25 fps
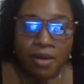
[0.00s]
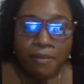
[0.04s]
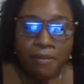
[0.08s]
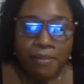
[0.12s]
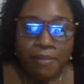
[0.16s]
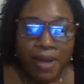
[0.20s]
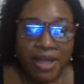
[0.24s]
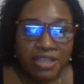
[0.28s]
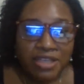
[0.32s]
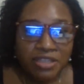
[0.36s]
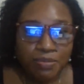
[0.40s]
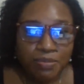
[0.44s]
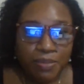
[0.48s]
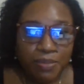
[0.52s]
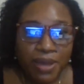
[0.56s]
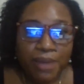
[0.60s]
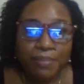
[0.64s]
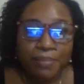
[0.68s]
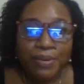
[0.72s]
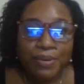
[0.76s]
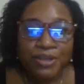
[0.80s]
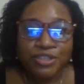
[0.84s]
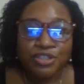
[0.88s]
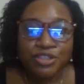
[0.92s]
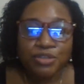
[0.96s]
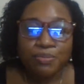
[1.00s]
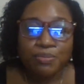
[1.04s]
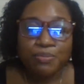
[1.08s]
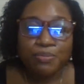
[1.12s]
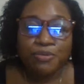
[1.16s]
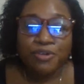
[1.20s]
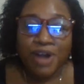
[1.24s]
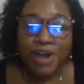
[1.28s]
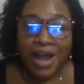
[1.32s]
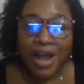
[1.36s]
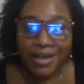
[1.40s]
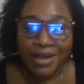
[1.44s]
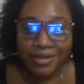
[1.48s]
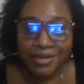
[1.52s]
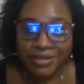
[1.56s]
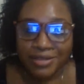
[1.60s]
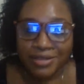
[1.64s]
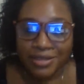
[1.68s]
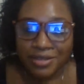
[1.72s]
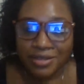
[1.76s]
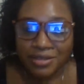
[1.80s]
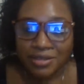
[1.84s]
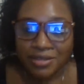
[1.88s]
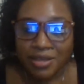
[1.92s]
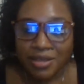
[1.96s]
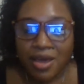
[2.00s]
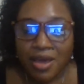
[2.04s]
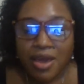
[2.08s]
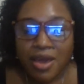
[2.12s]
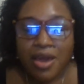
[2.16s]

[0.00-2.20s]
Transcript: past papers to practice,